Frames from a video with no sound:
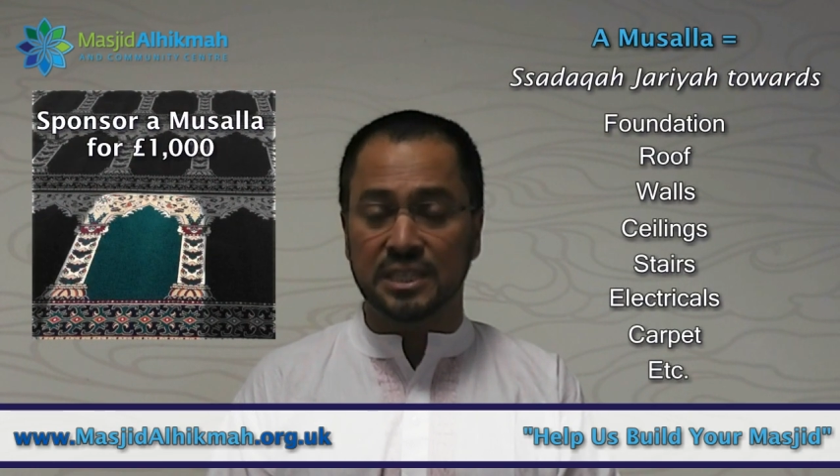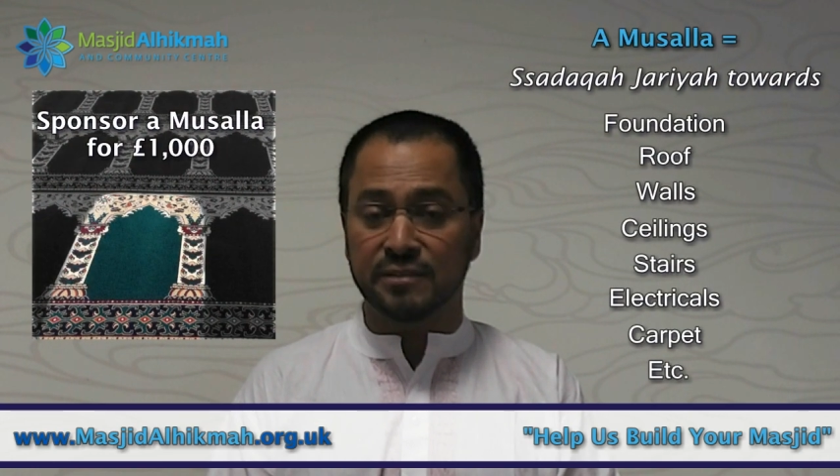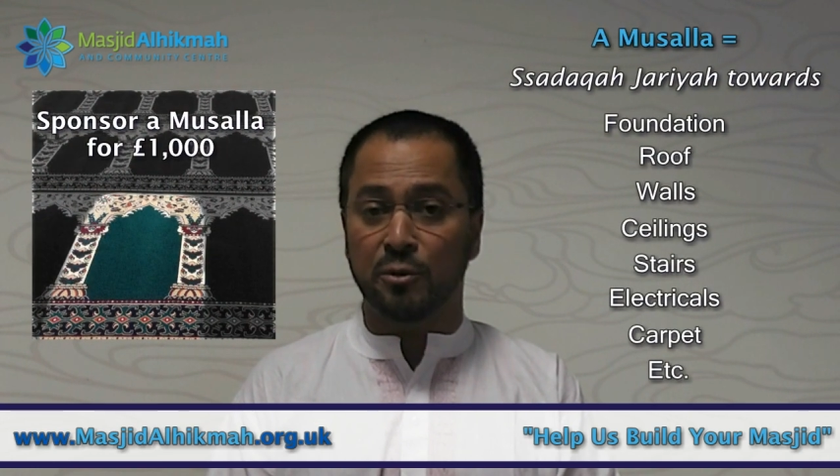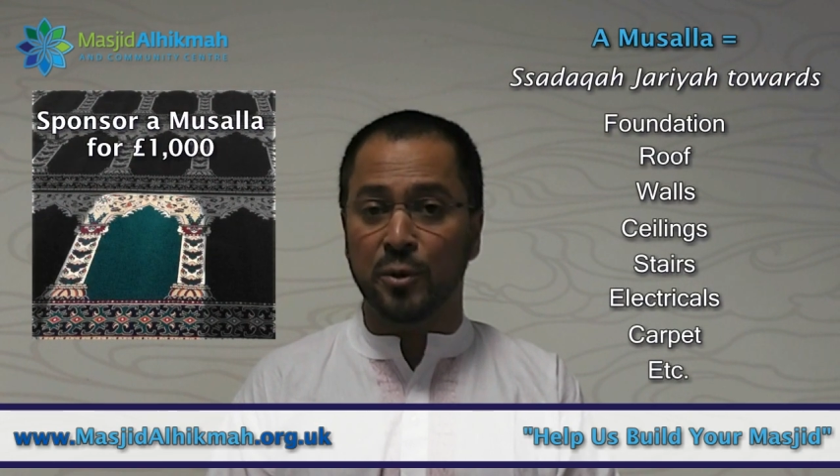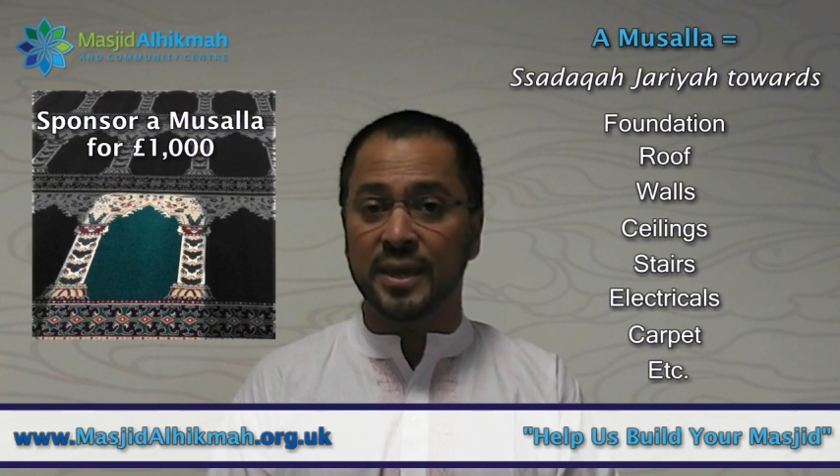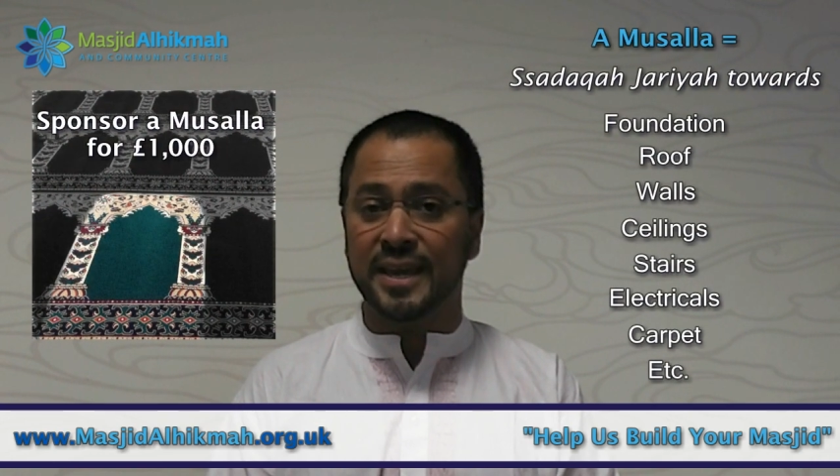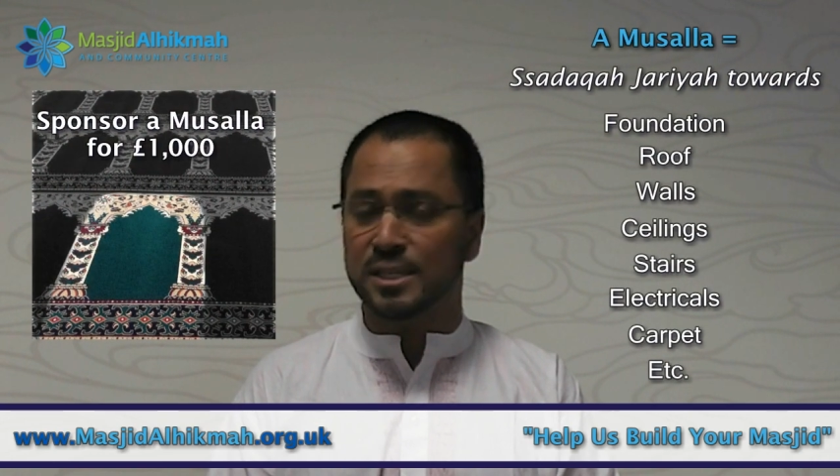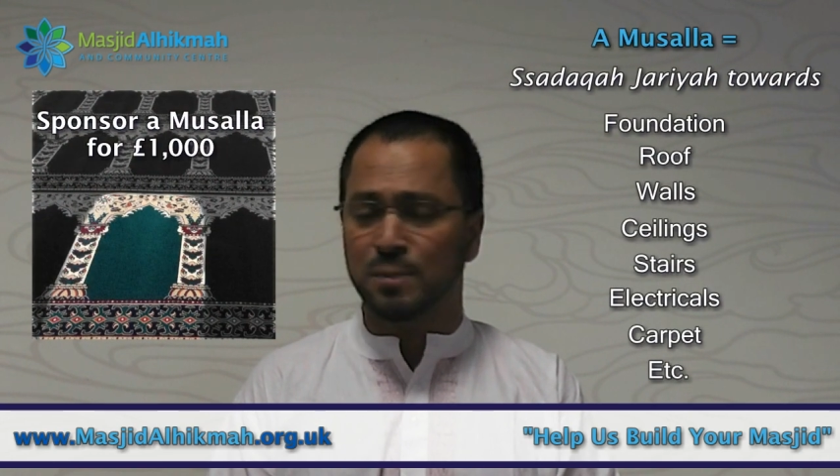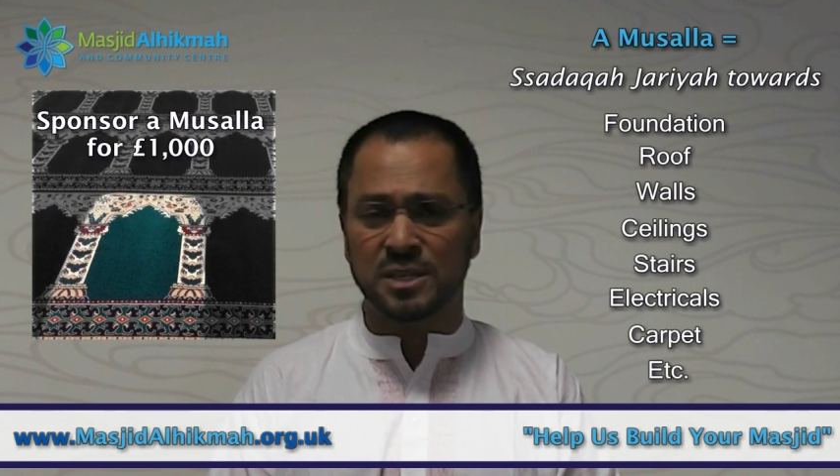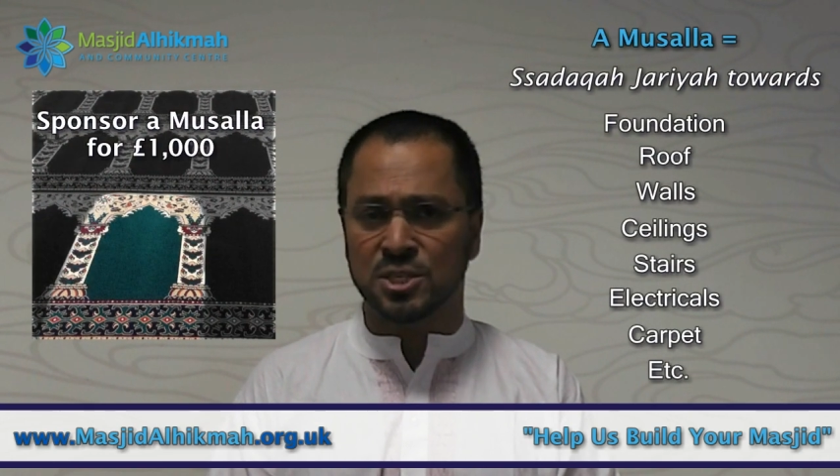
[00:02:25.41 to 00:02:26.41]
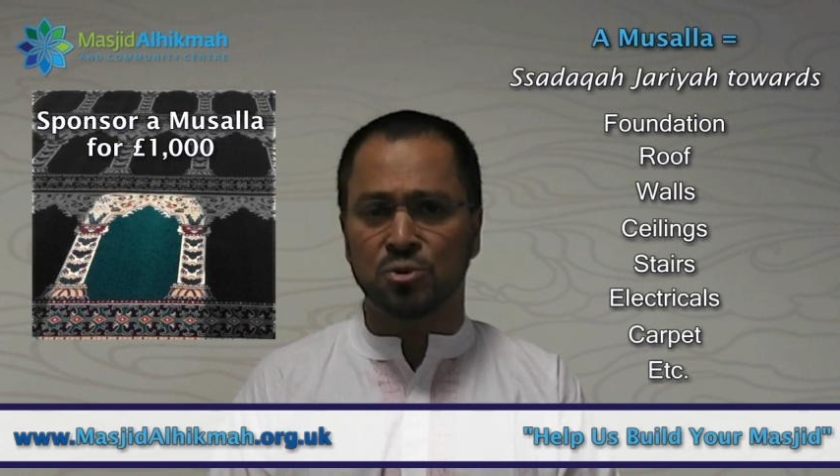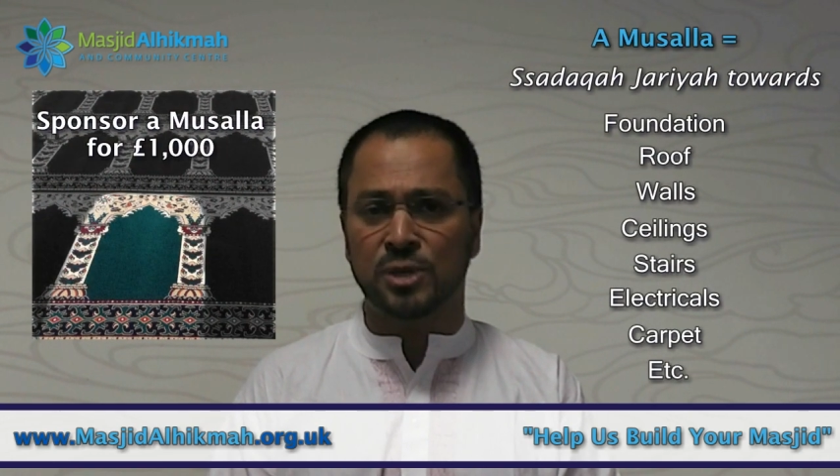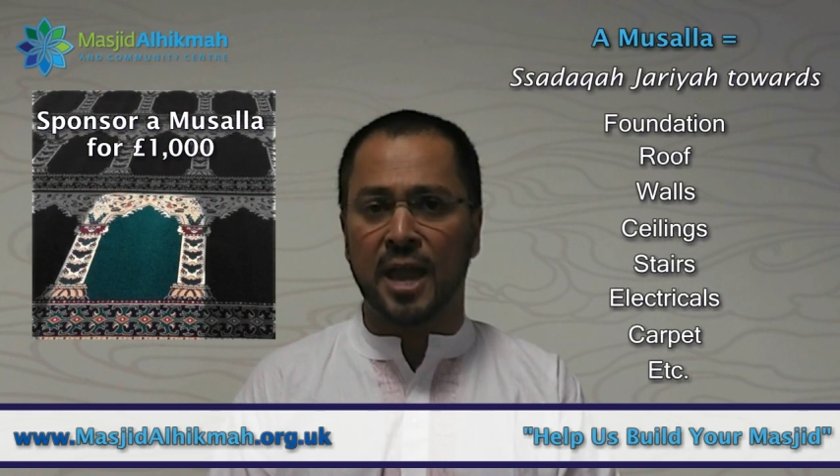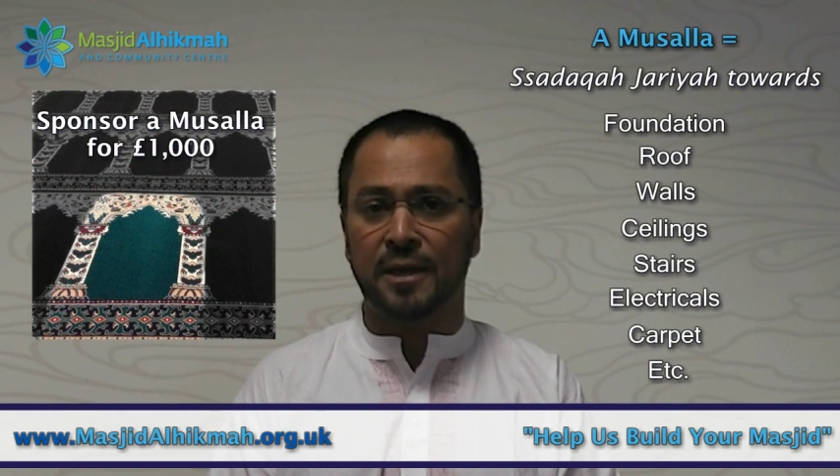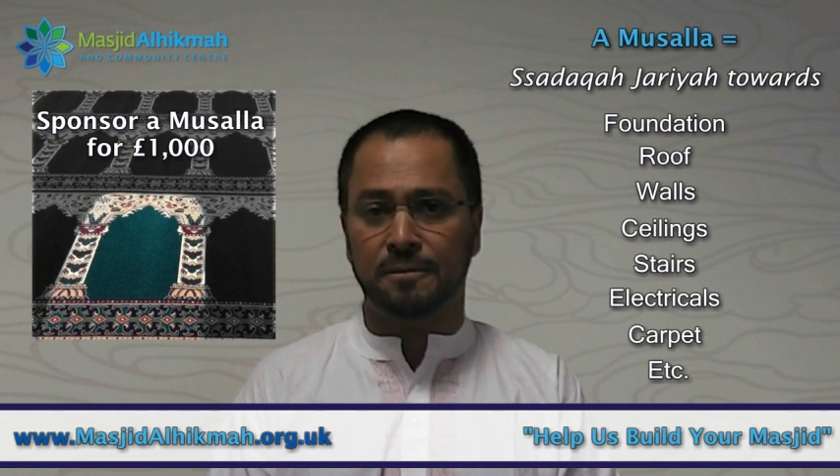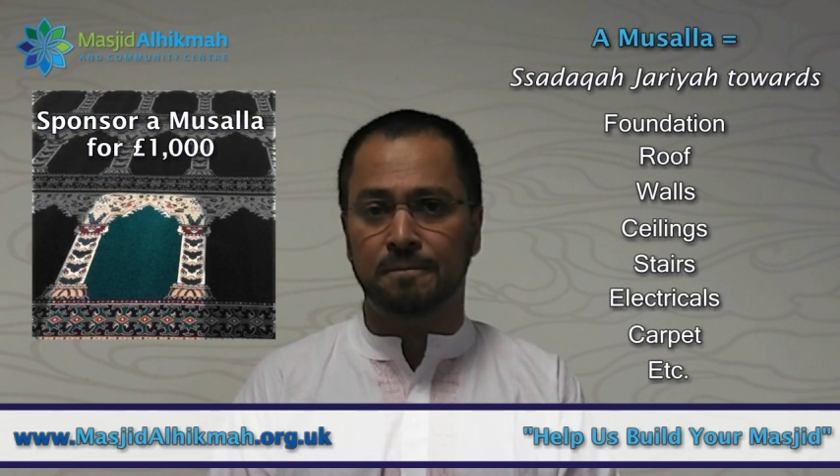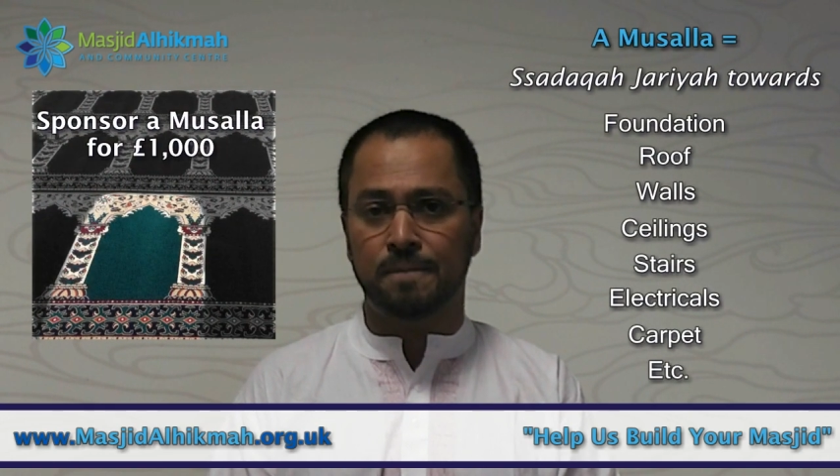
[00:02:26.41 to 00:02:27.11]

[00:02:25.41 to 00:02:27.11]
give away as much as you can